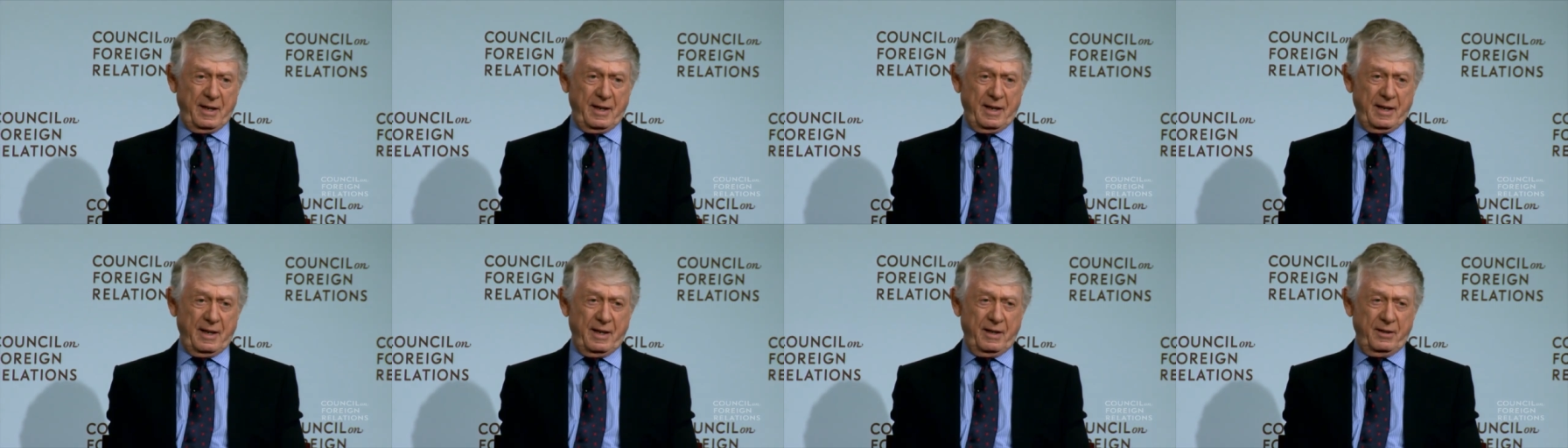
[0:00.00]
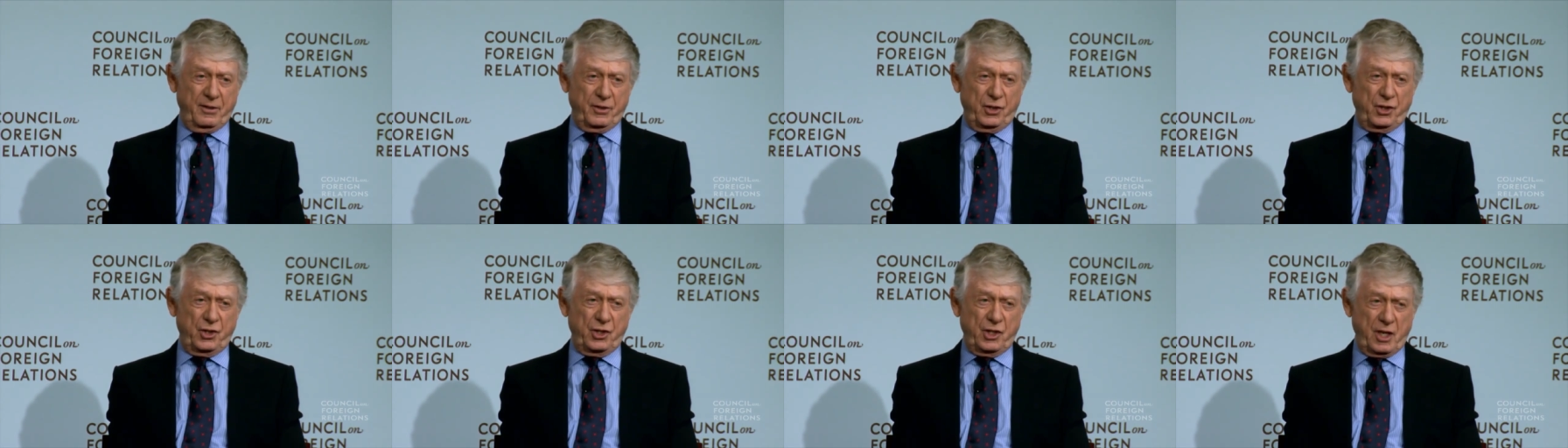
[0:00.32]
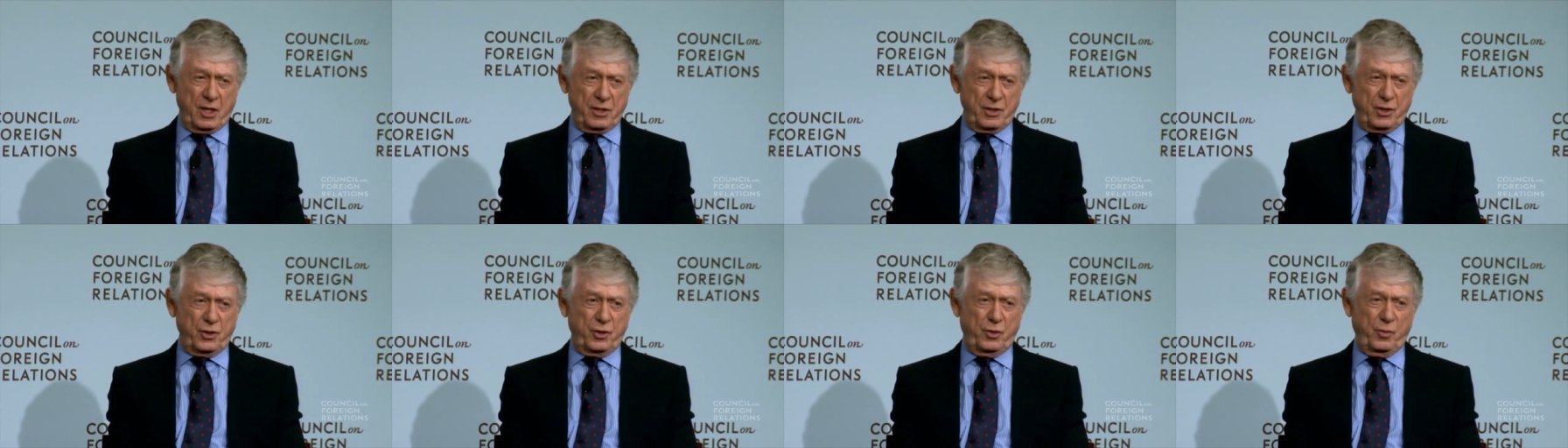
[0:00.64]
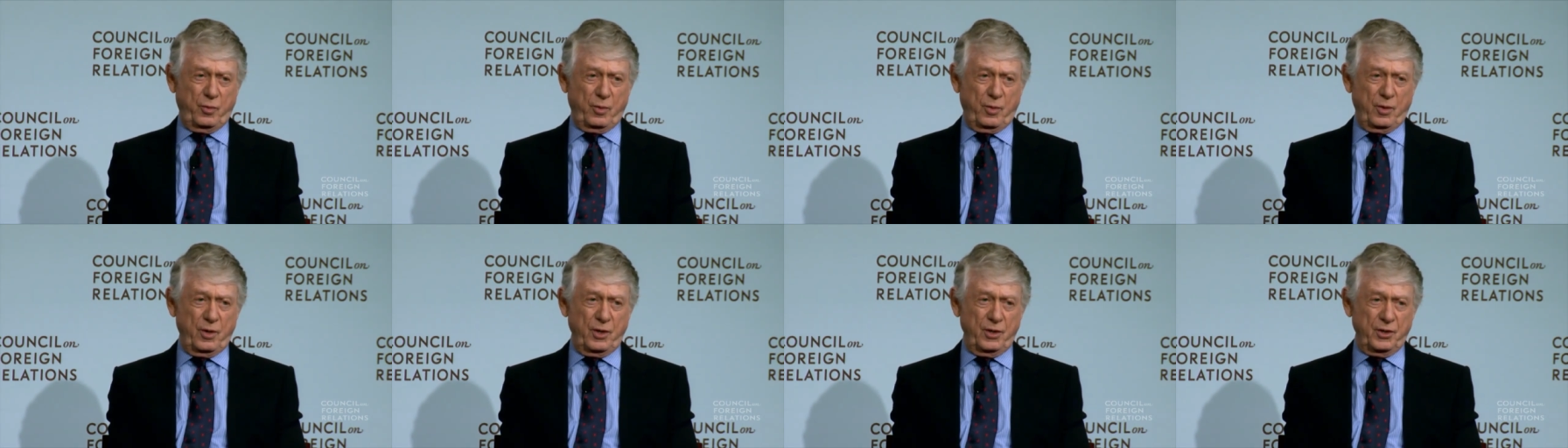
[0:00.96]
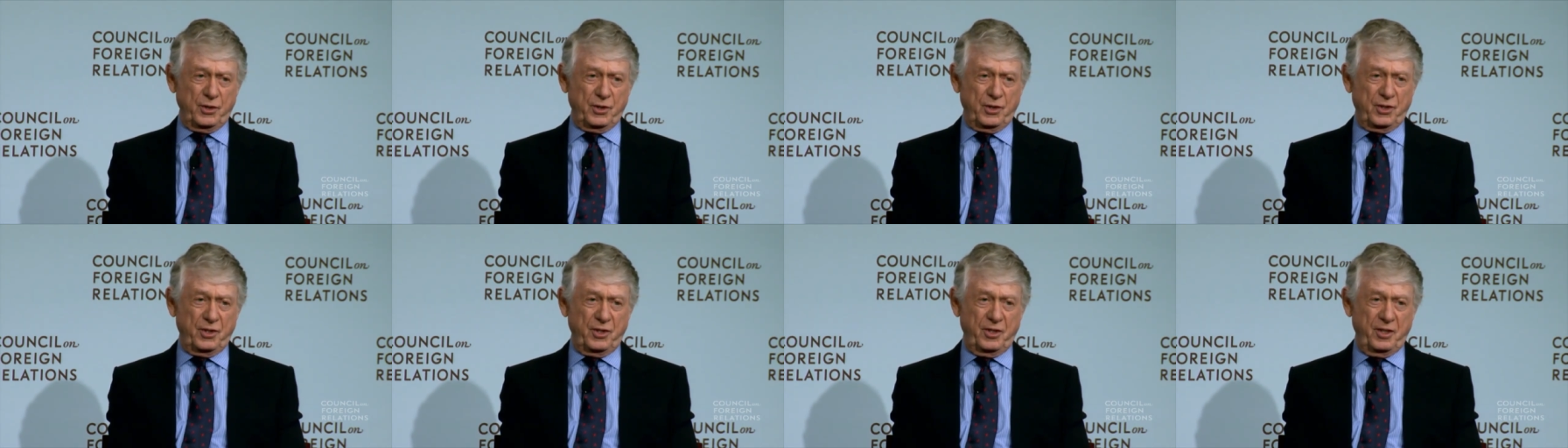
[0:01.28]
And such
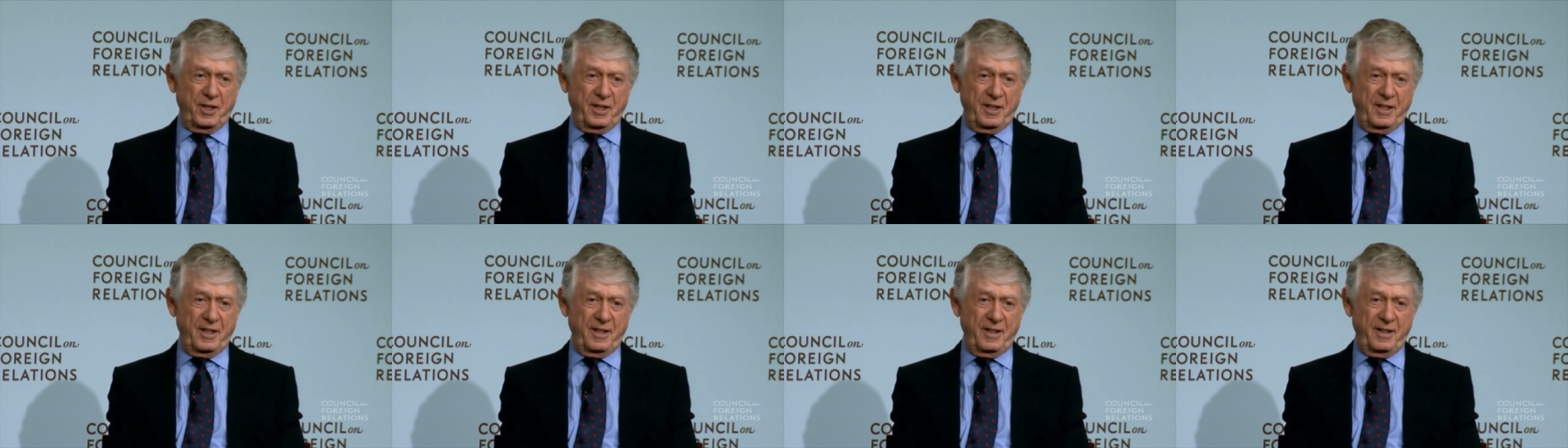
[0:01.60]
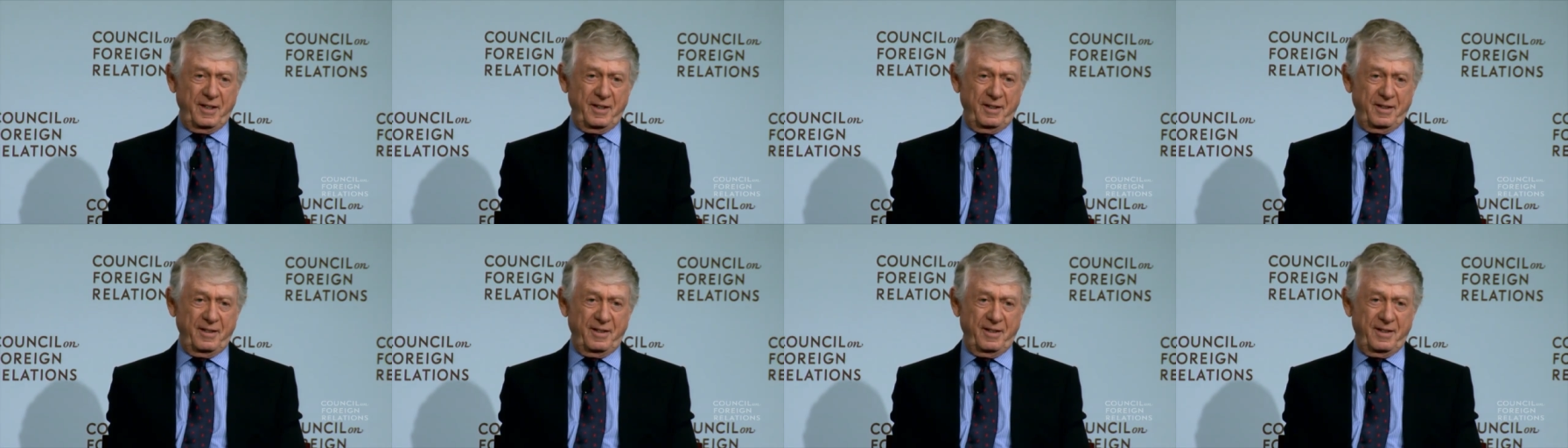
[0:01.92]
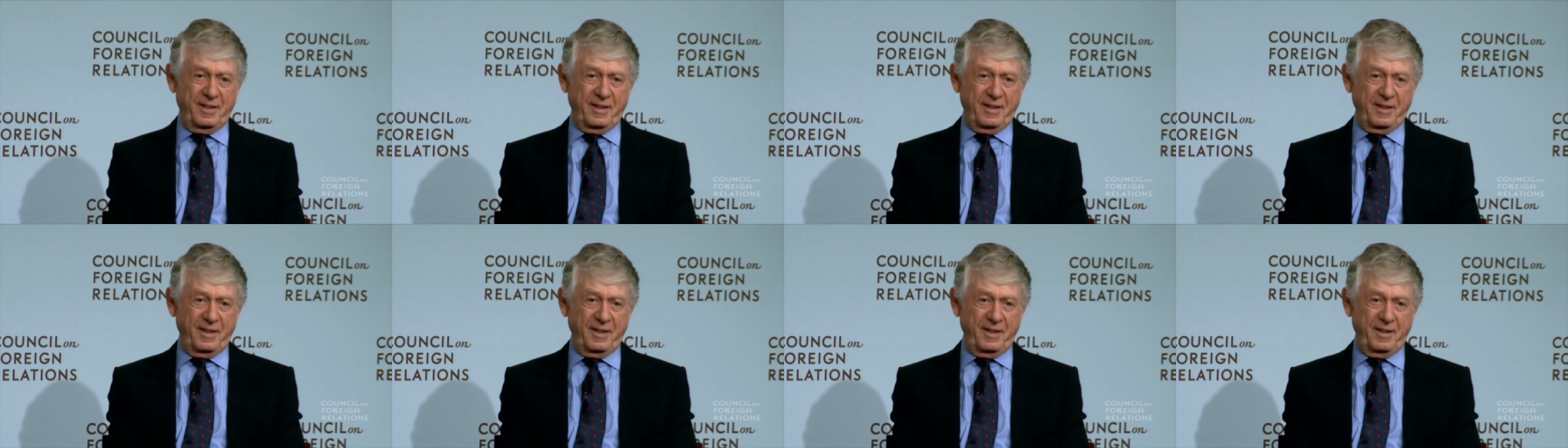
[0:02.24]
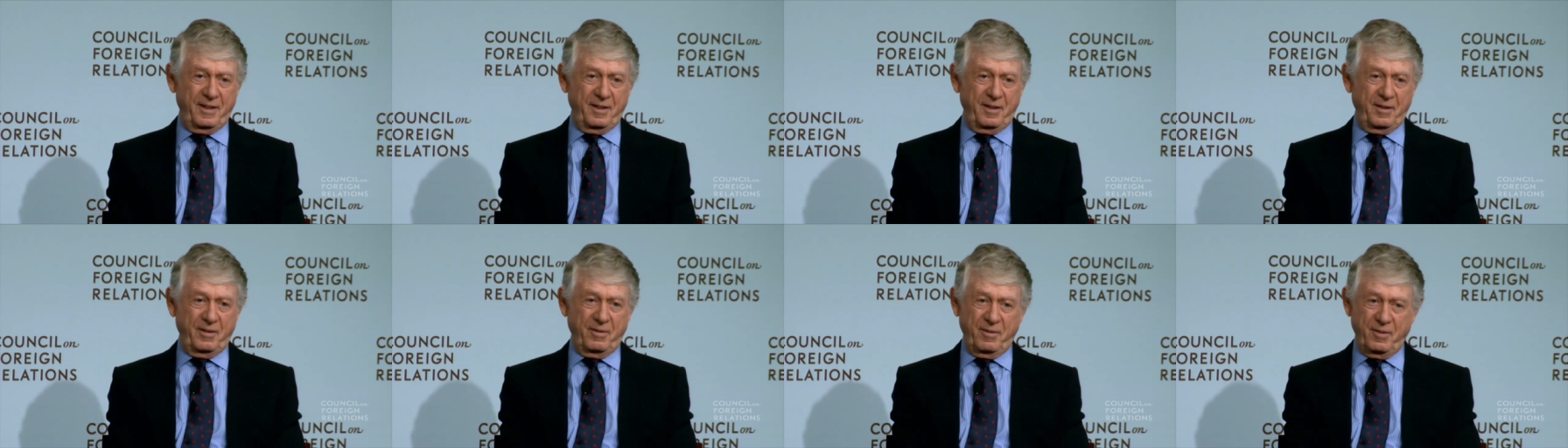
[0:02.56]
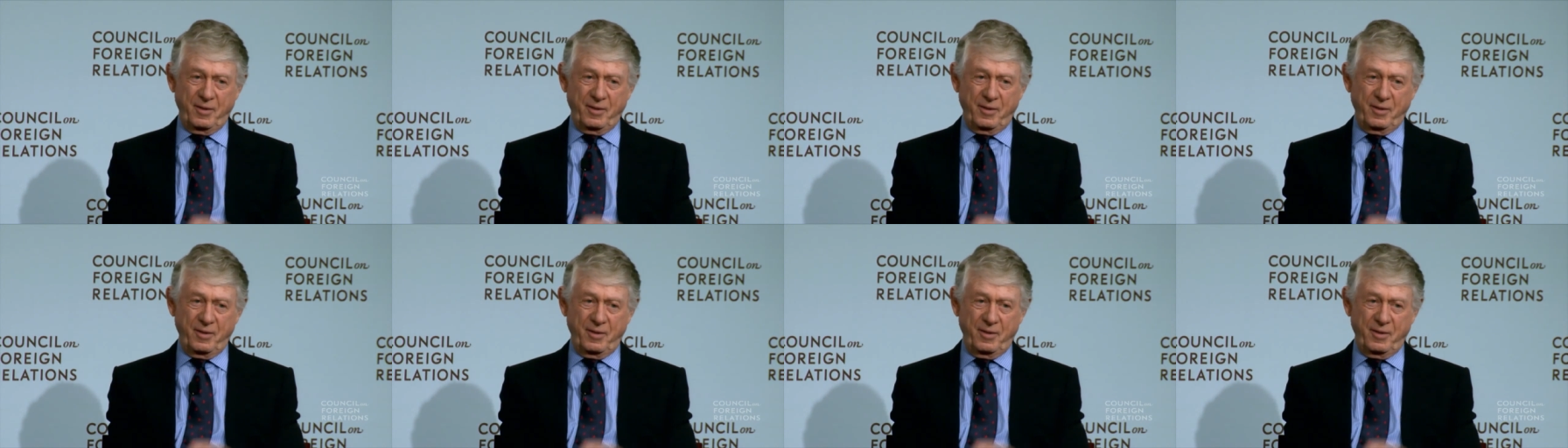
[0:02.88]
was the, the,